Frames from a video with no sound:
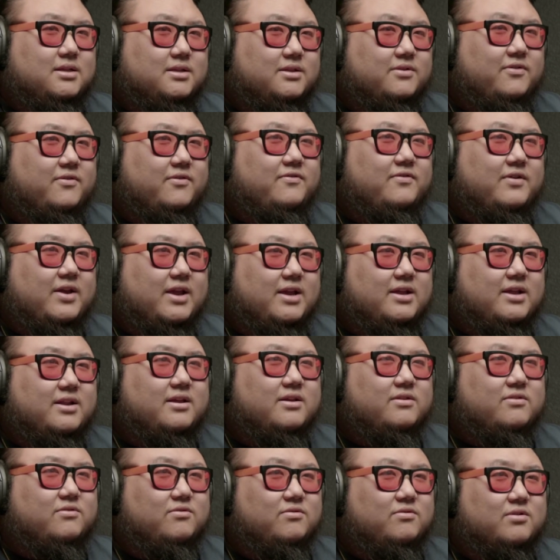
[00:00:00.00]
then the fade
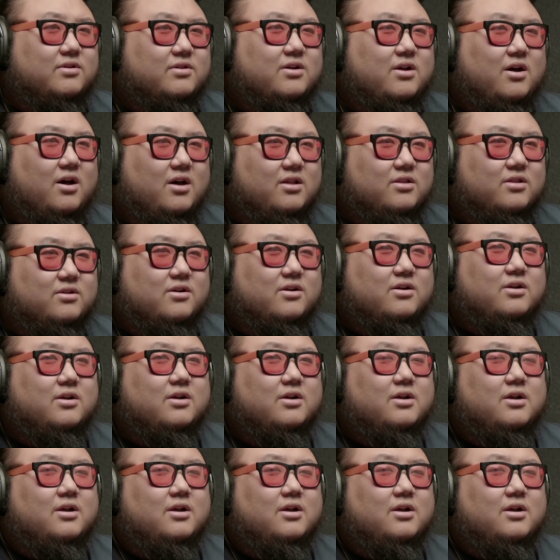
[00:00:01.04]
into the color,